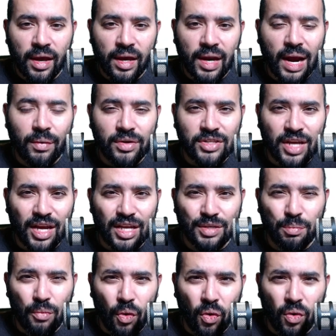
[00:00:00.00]
And I would say it's
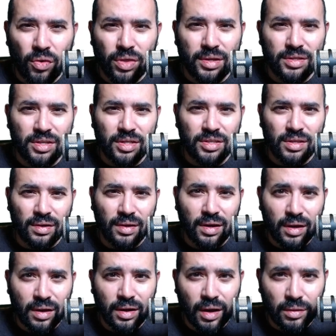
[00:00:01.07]
more than just the
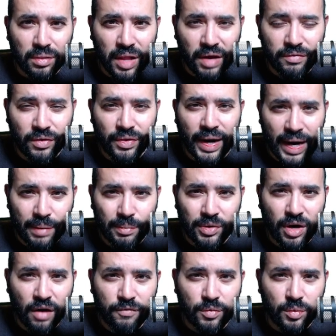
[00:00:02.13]
uh, a level that I'm
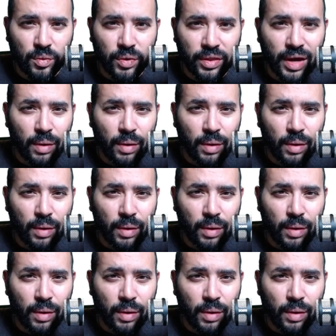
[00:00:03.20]
comfortable with.